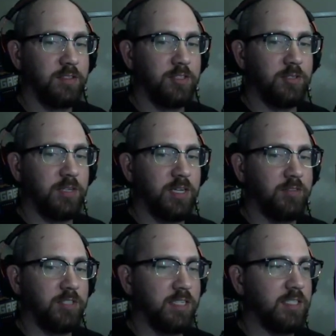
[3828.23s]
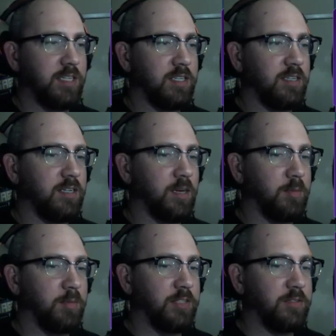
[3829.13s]
Zura never says anything
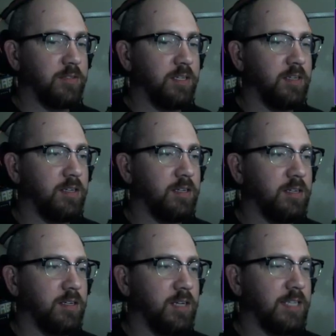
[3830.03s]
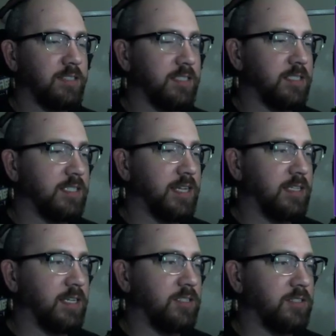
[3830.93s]
complimentary. That doesn't sound
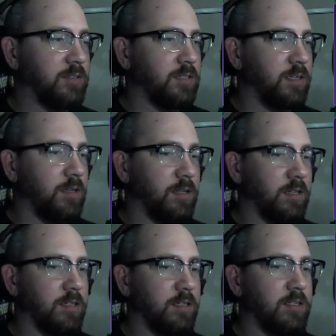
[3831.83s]
like Zura at all.